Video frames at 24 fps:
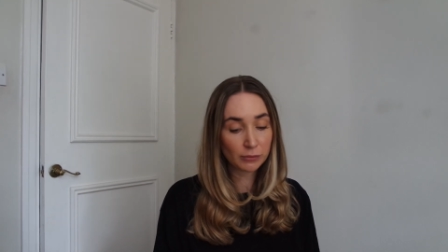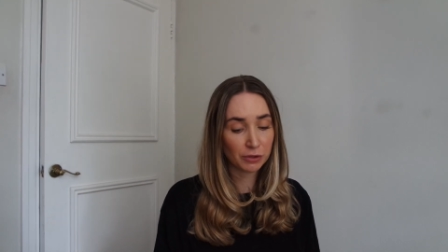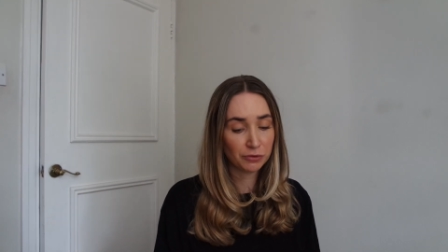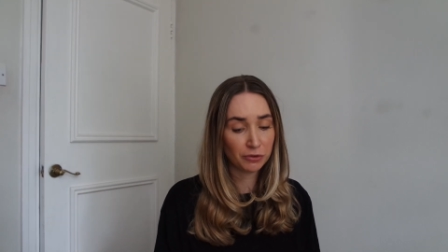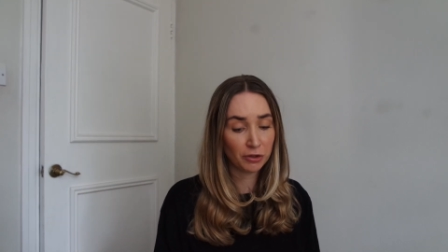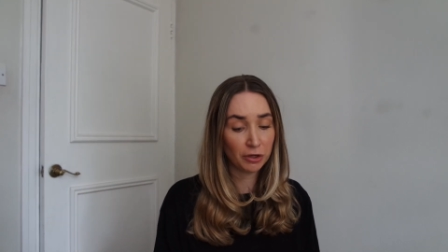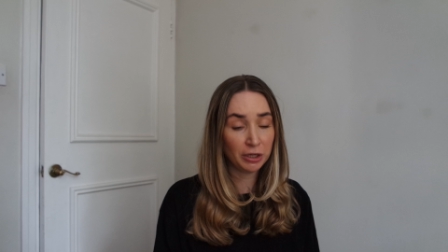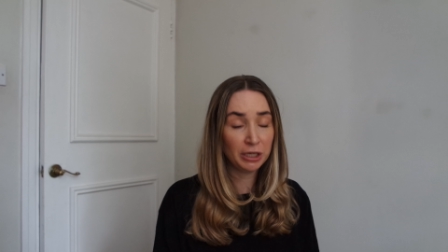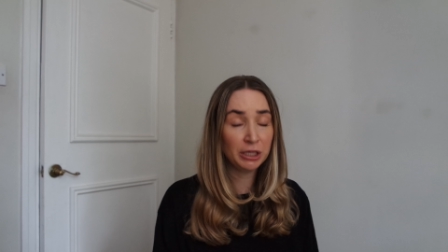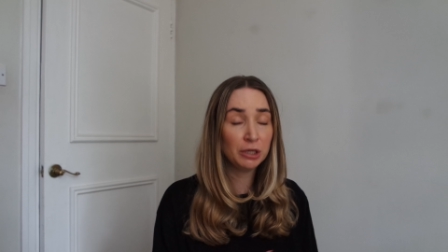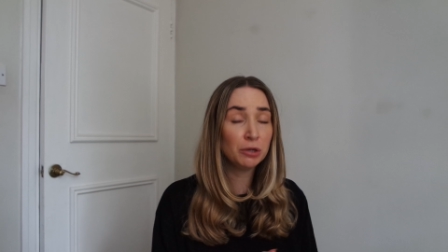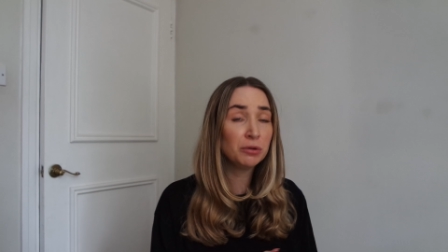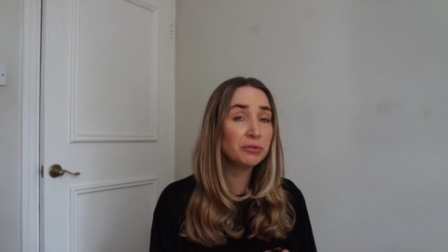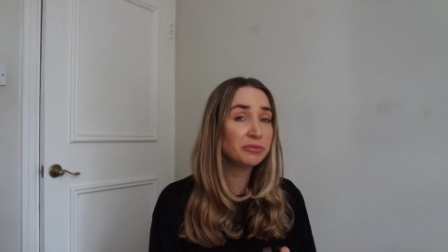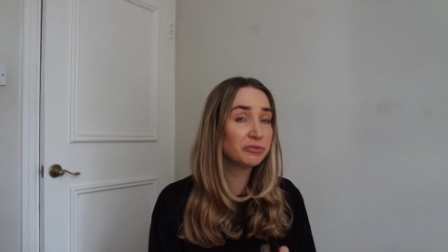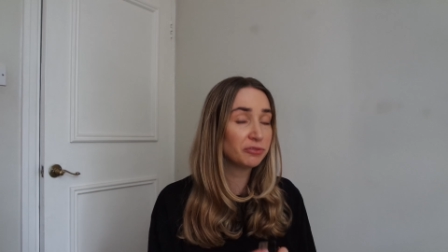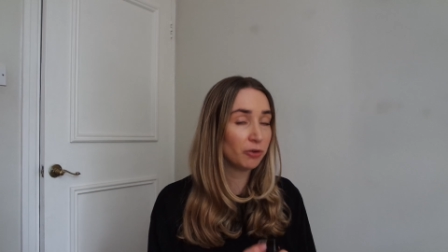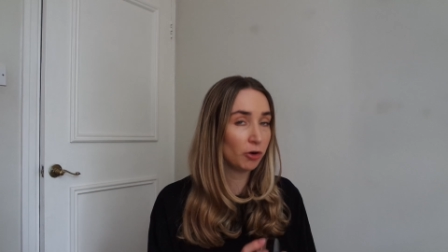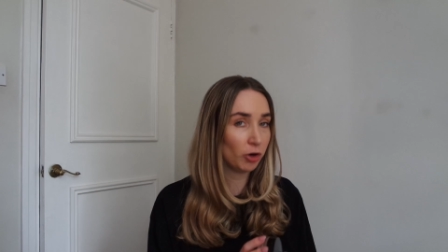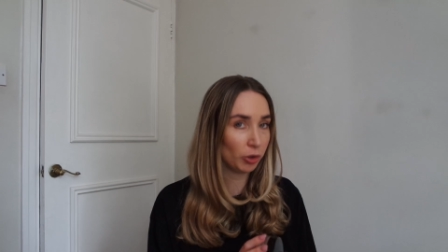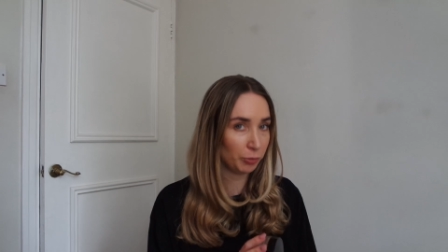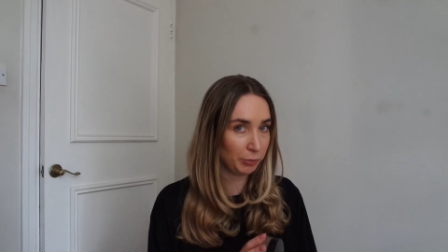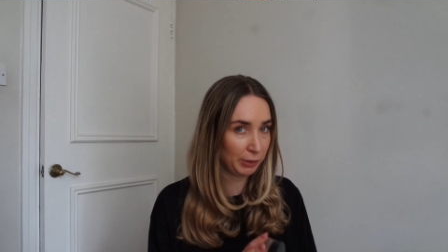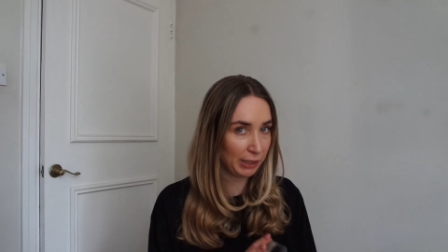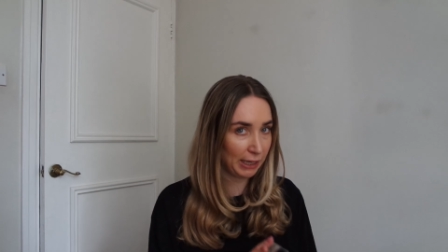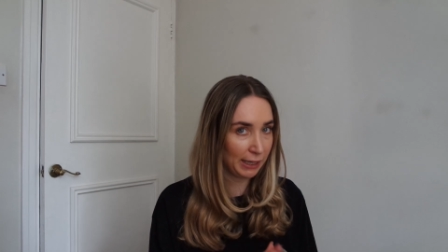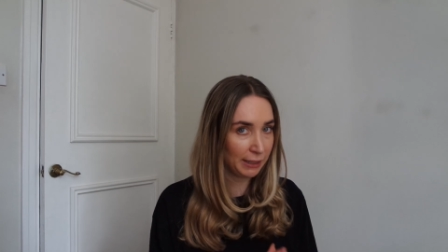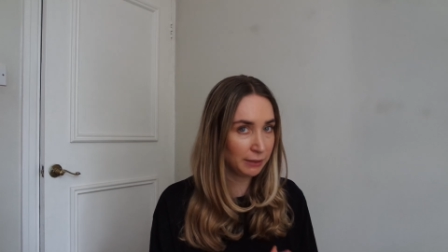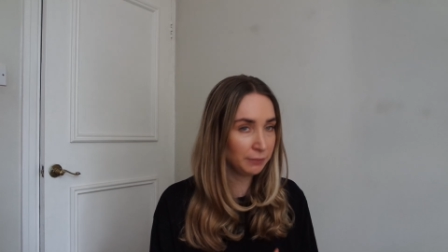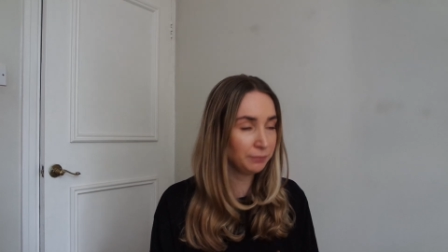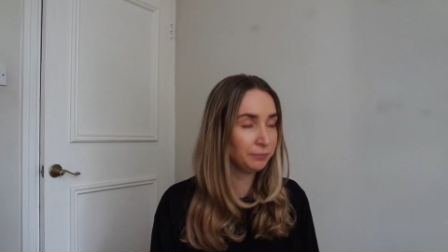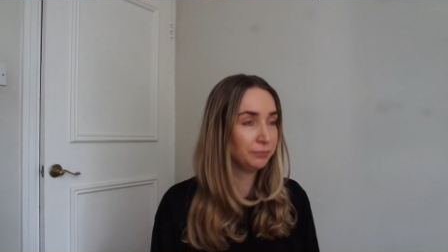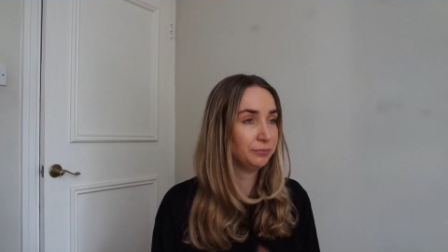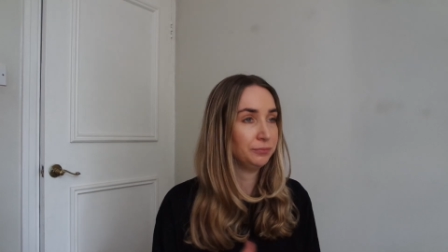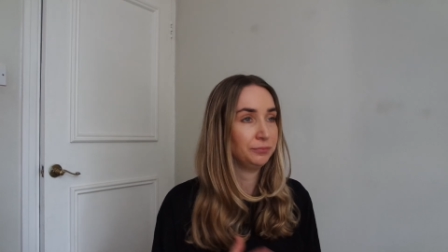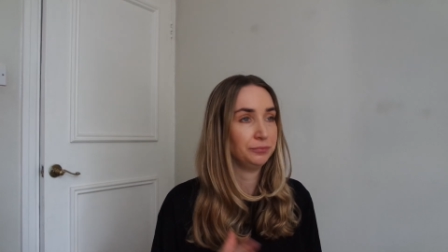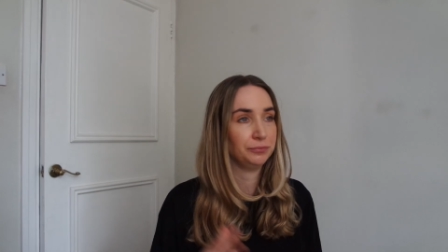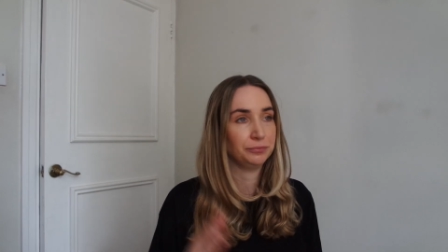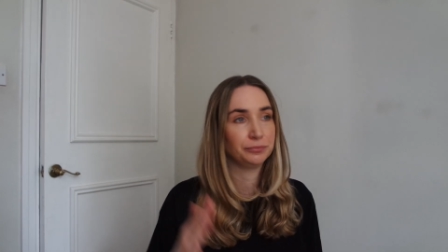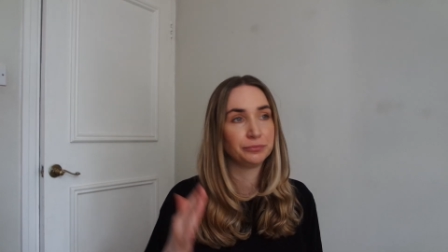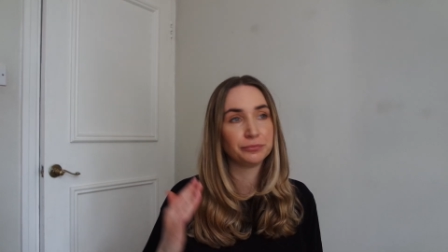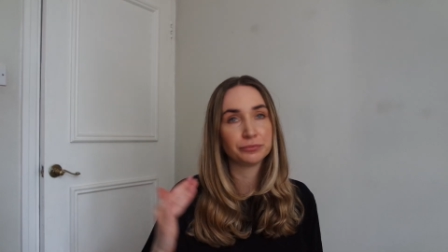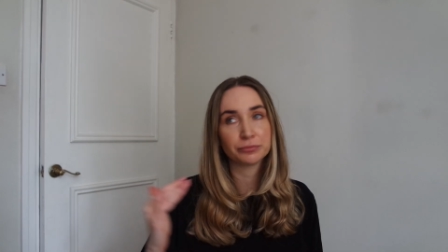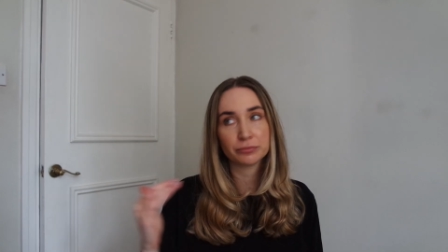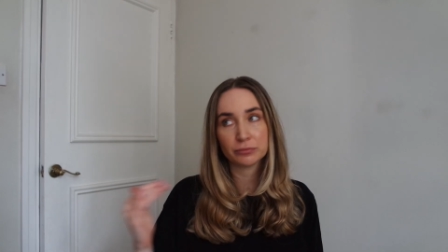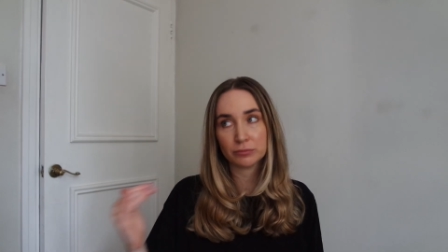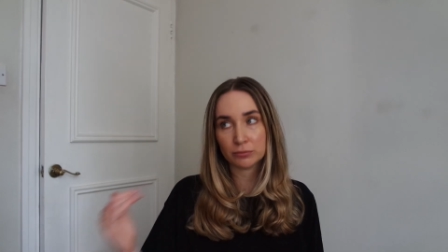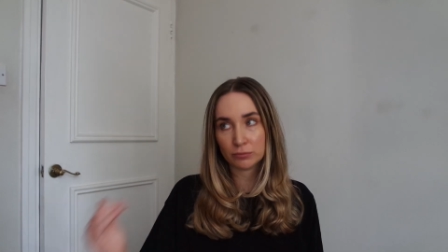The new formula
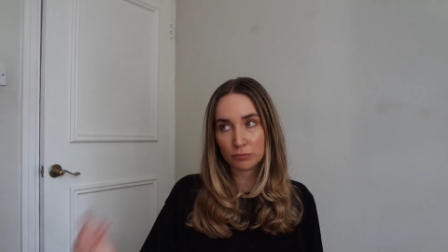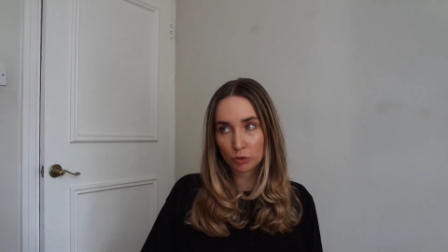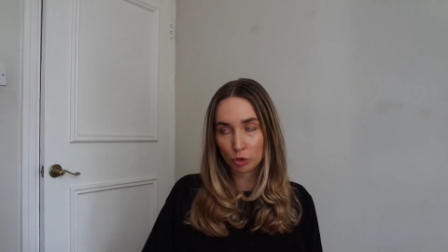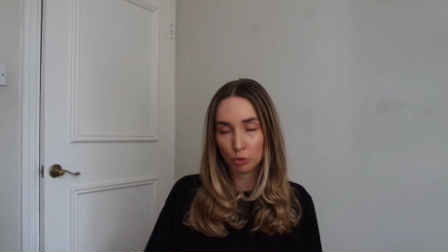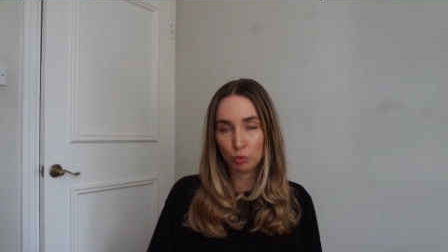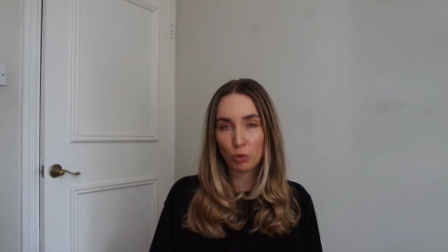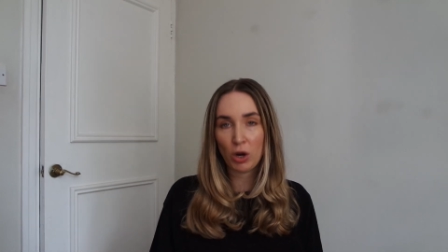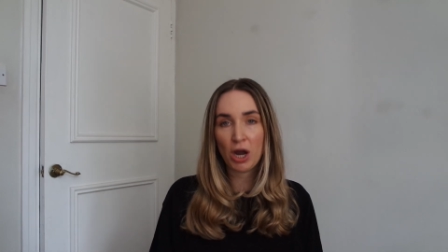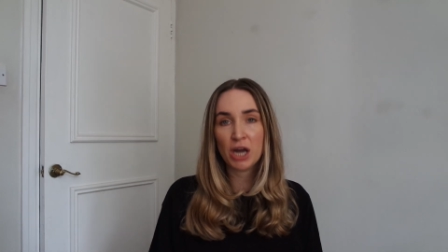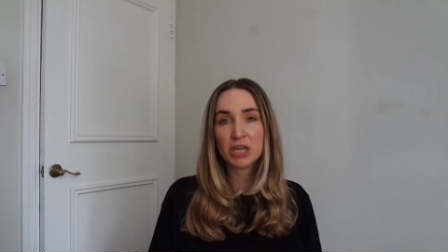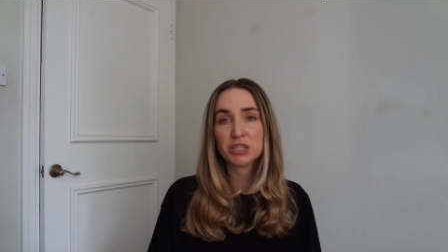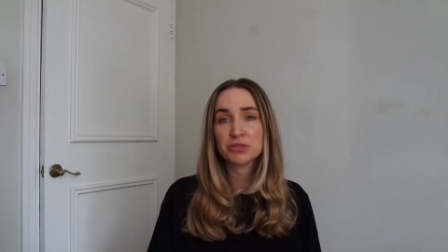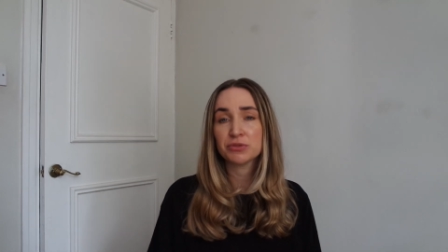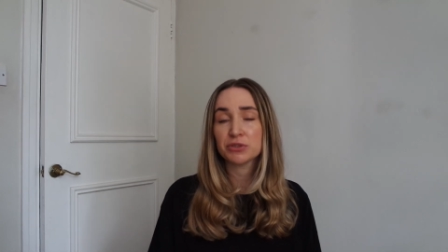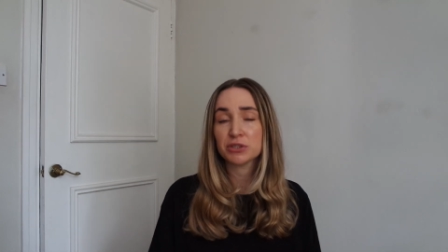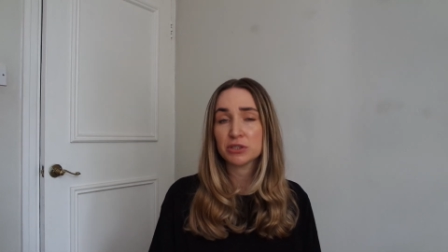works